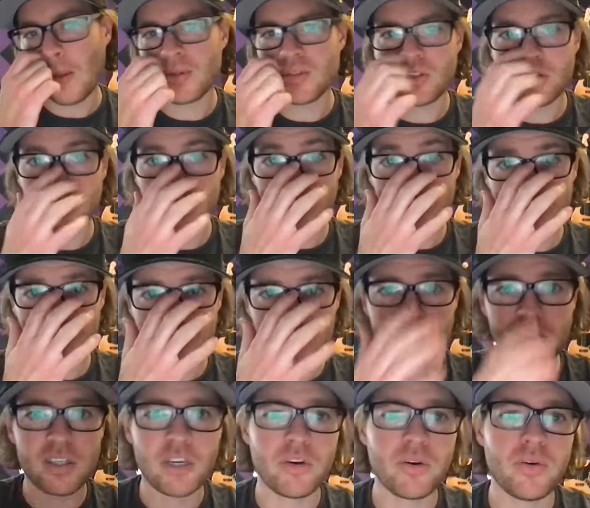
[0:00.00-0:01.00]
So you're going to get the
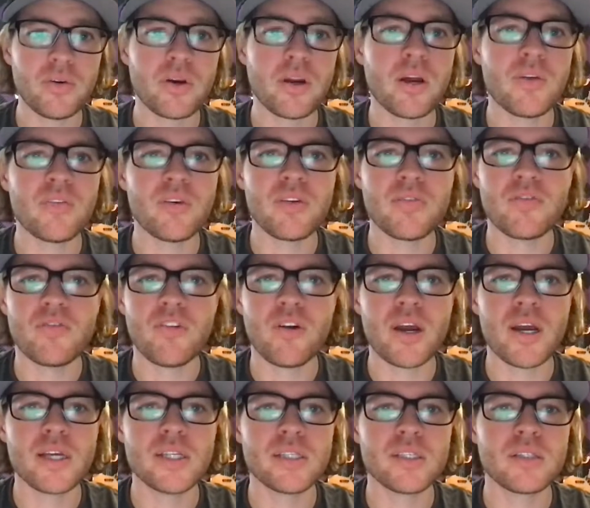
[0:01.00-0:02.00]
secret recovery
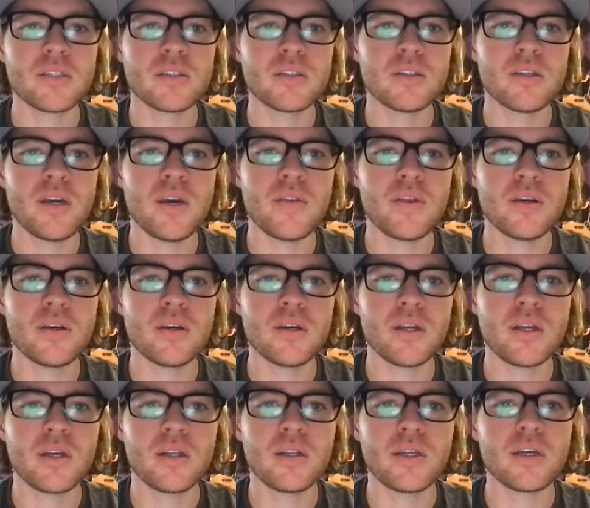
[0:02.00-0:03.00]
phrase, and then you're
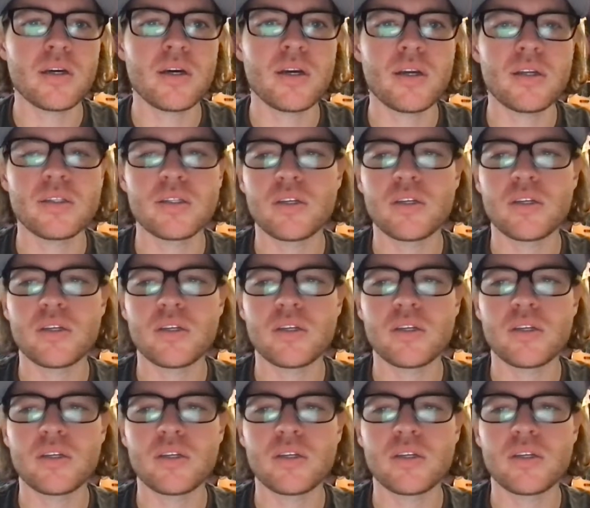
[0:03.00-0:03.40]
going to click on it.